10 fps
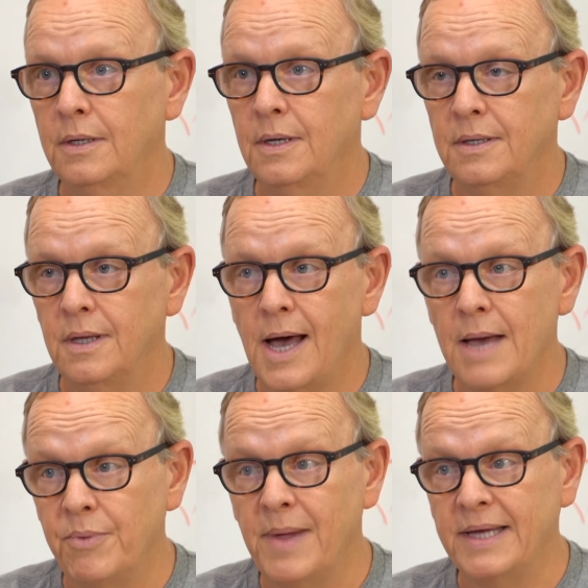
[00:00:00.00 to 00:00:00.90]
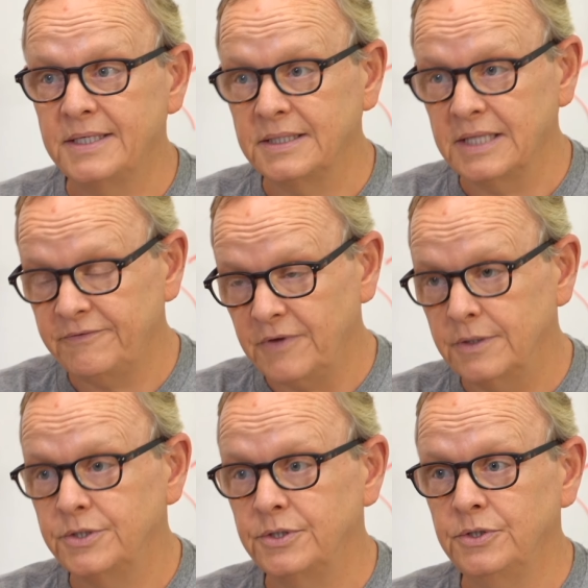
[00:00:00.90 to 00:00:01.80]
hypoplastic left heart
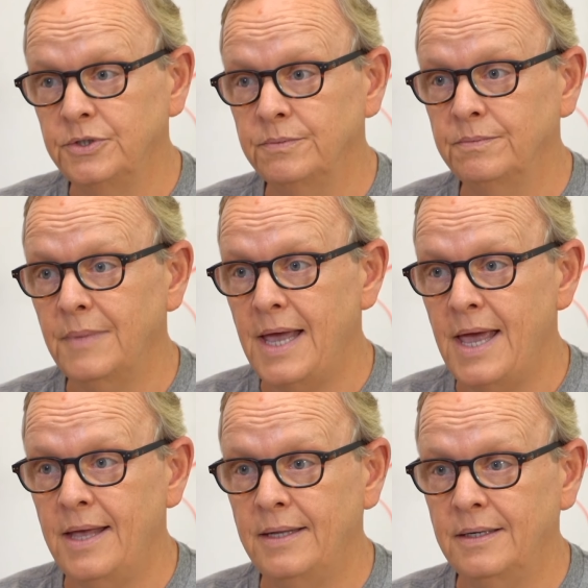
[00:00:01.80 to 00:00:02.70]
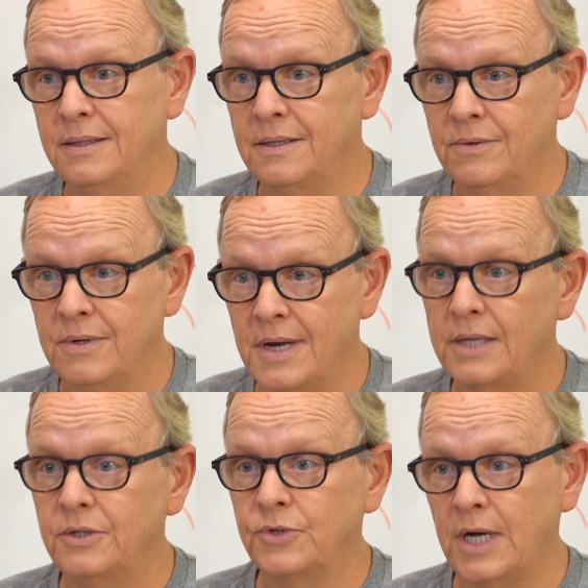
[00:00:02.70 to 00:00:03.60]
syndrome, and they're not your
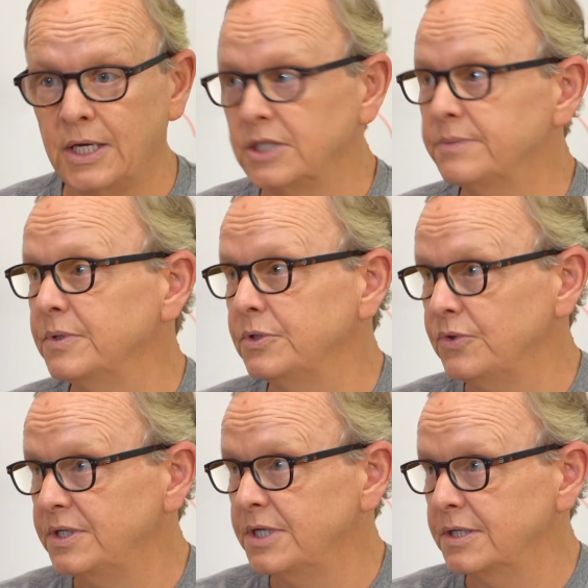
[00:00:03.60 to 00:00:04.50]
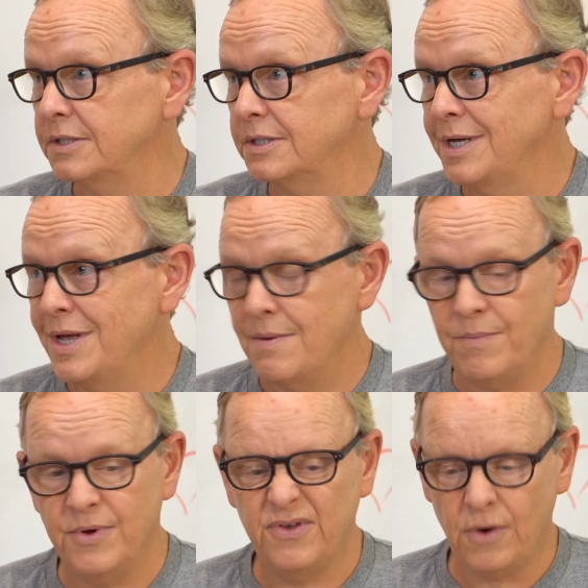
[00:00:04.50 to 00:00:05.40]
tricuspid atresias, right? But
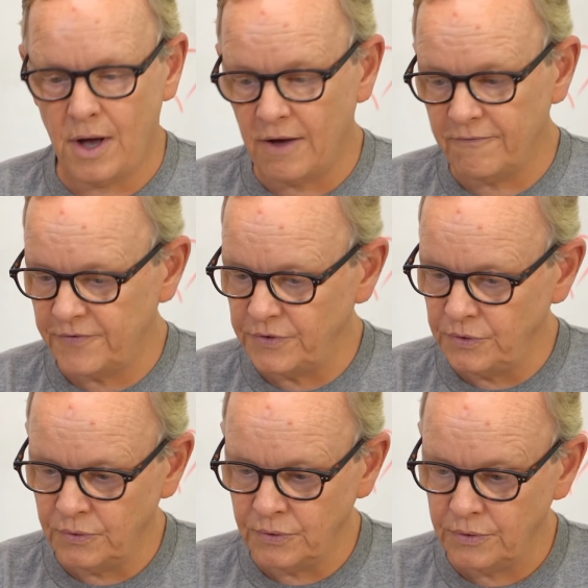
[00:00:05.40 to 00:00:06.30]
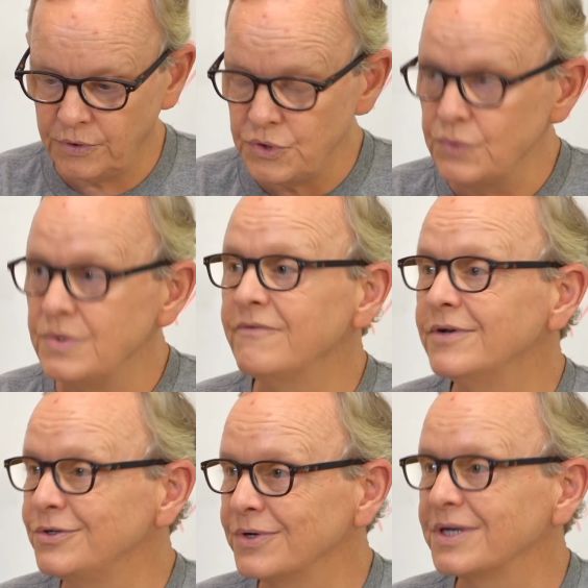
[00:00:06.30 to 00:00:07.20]
they're often your
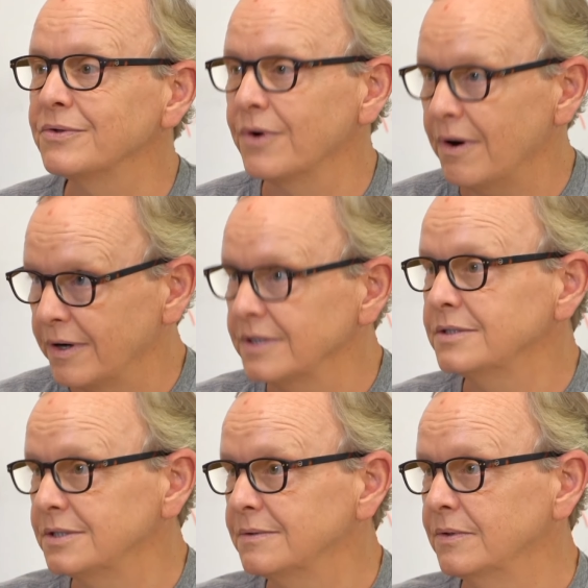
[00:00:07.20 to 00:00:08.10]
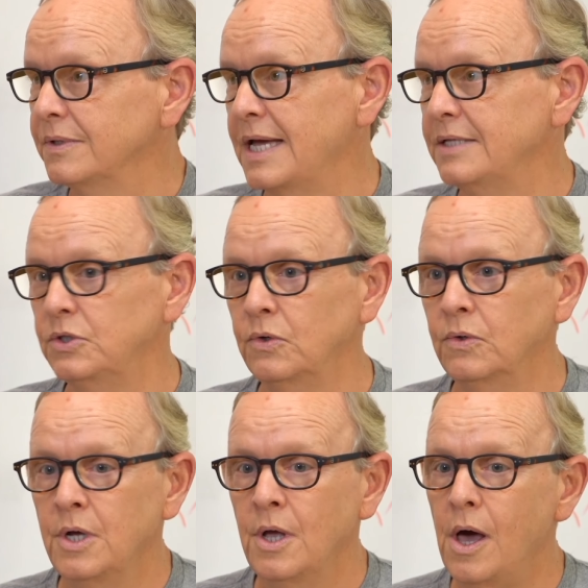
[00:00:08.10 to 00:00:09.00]
univentricular hearts. Mm-hmm. Okay, so
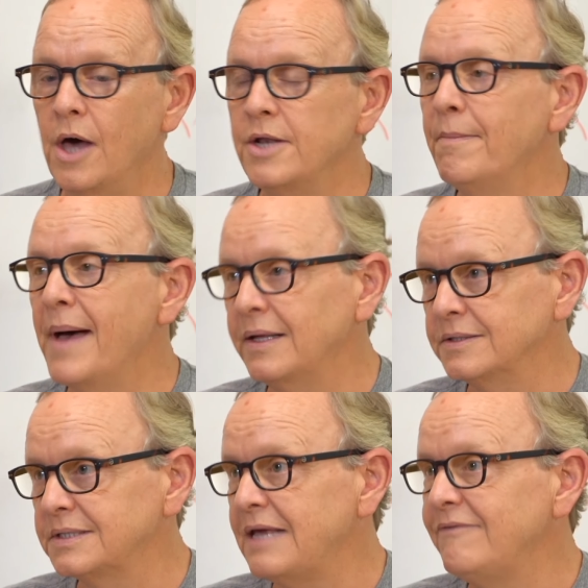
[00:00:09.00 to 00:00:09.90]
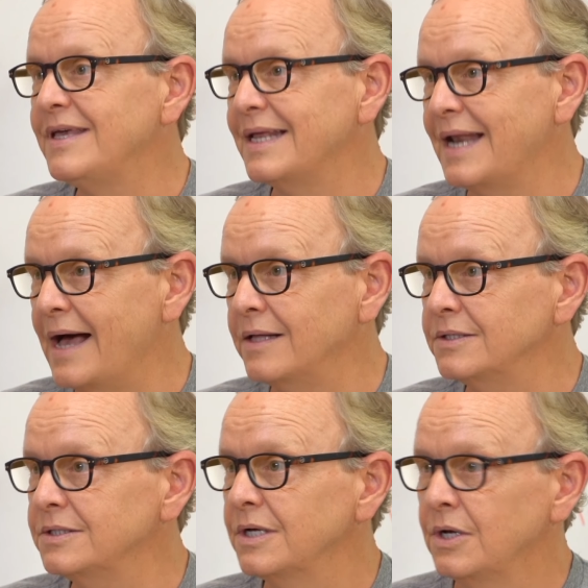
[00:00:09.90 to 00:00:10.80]
unbalanced AV canals
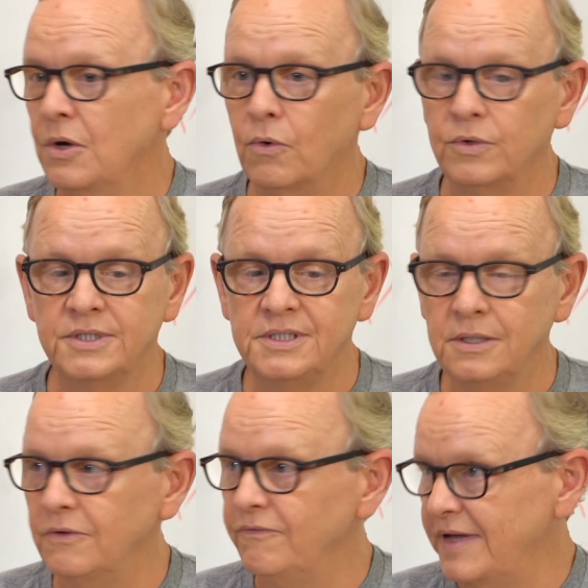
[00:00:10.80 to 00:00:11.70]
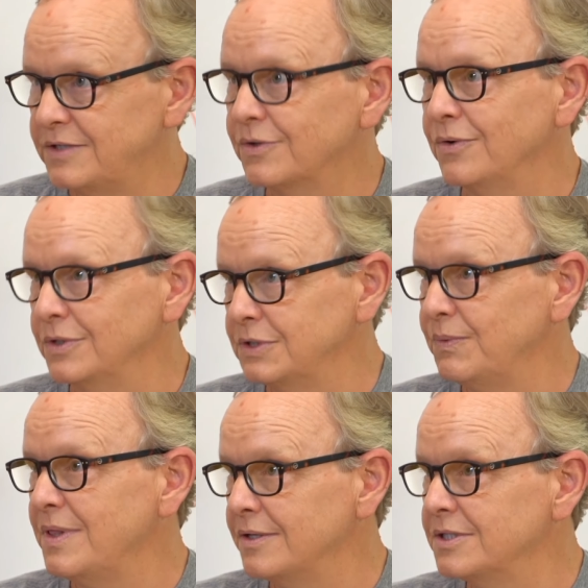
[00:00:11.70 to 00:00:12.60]
or single ventricles with
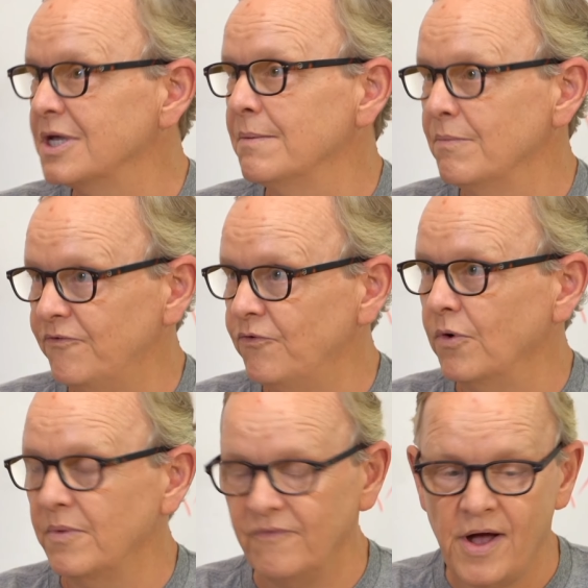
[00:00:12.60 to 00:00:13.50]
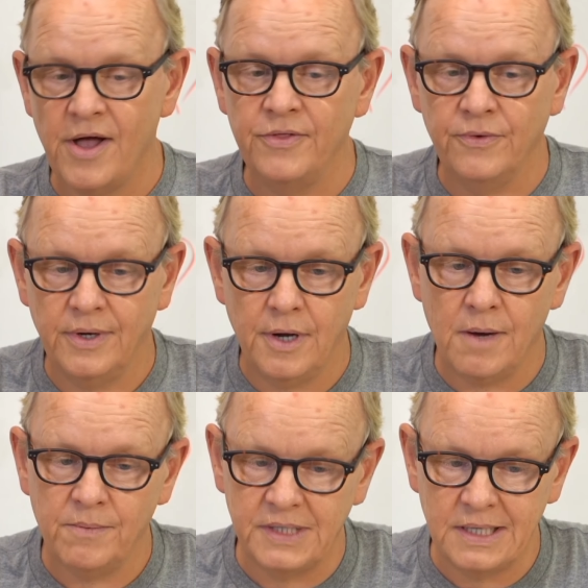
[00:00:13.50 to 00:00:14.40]
some form of other
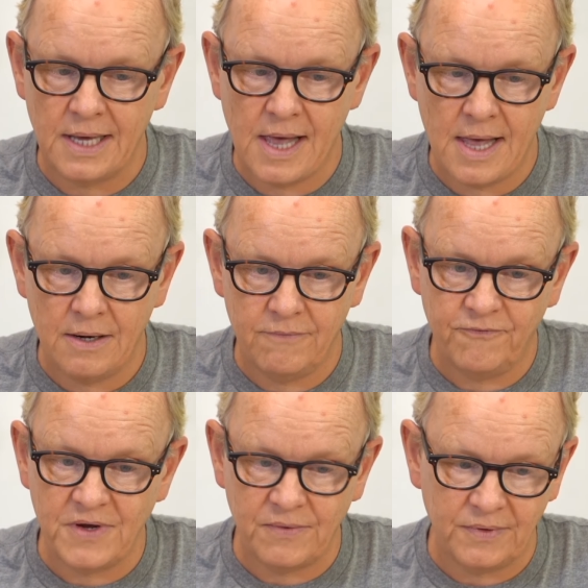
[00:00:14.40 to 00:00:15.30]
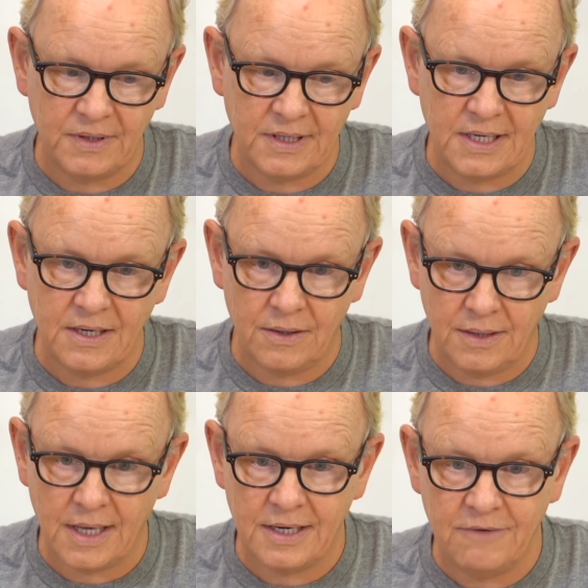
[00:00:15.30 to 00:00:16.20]
anomaly, and frequently, not
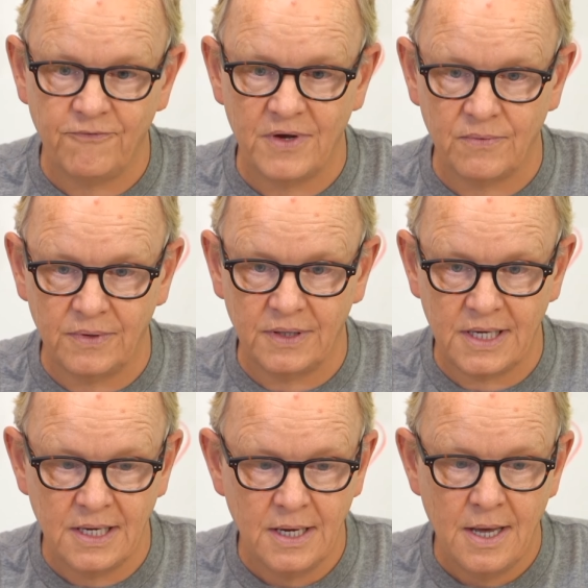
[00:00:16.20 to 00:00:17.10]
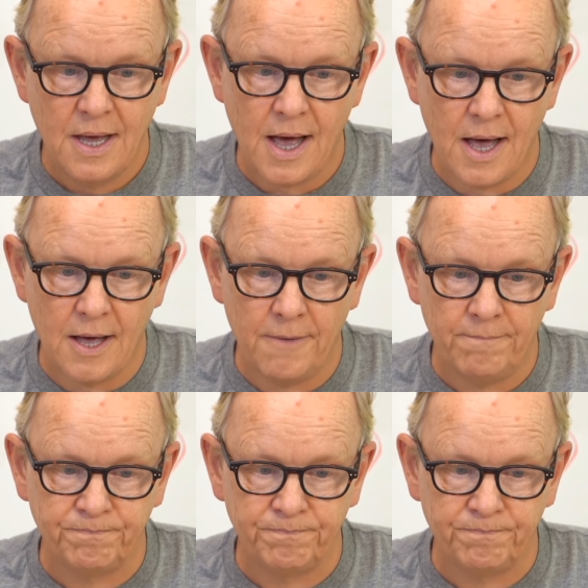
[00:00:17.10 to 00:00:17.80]
infrequently, kind